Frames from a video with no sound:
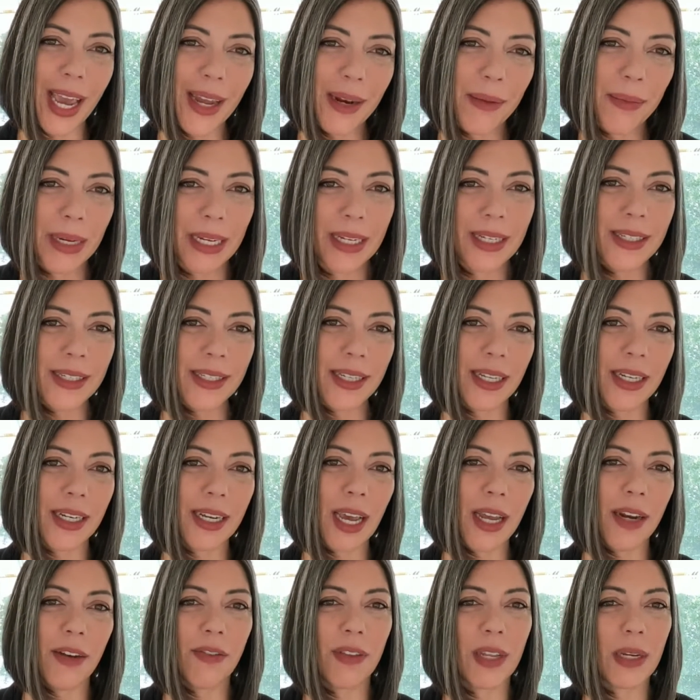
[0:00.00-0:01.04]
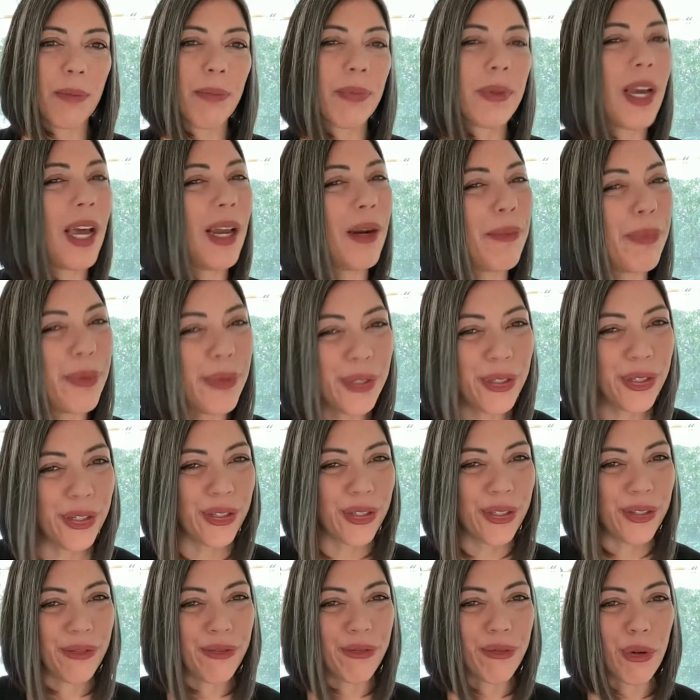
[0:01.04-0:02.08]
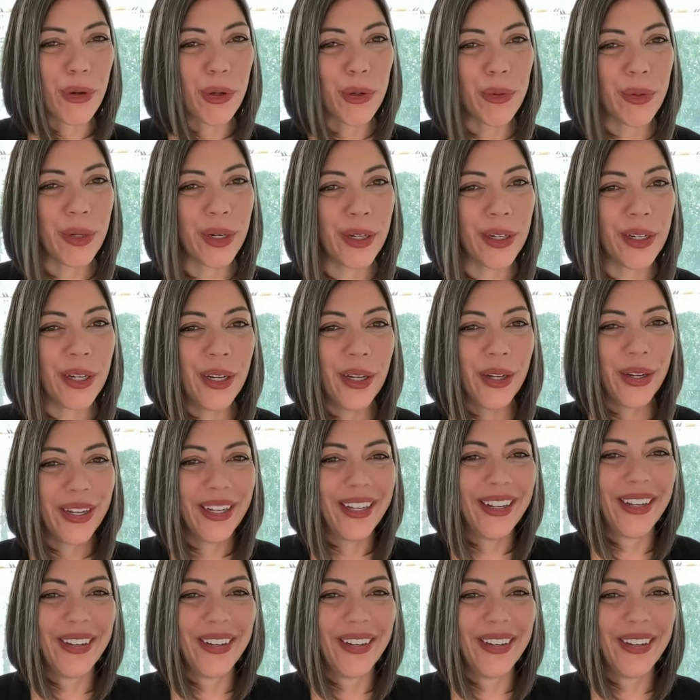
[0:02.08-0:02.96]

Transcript: ketamine is that kind of pushes it forward,